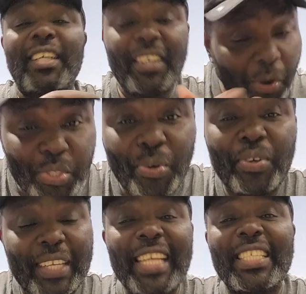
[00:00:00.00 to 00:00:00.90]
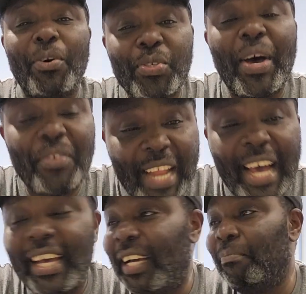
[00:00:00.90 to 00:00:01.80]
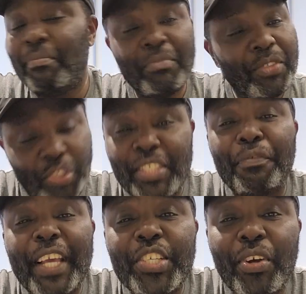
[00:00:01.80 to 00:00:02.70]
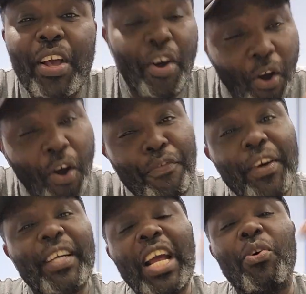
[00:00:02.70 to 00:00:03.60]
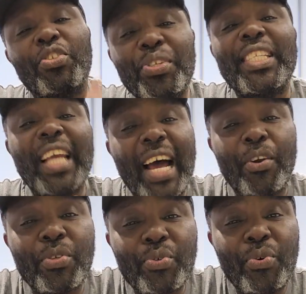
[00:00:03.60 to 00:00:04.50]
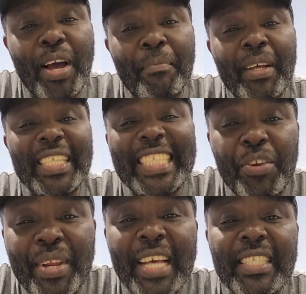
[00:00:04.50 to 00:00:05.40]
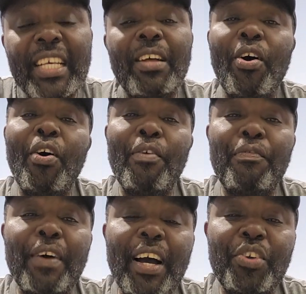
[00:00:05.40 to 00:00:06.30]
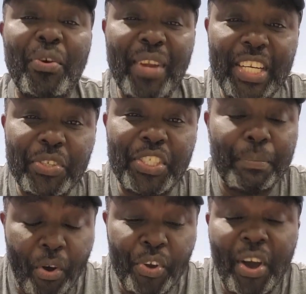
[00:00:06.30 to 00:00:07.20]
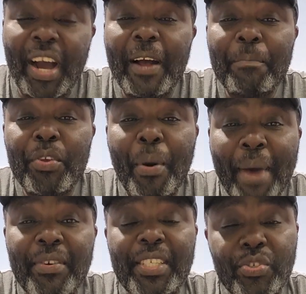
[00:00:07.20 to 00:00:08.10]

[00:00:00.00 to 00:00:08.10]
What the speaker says: also, that is also another justification of the continuity and also genuineness of your relationship or your marriage.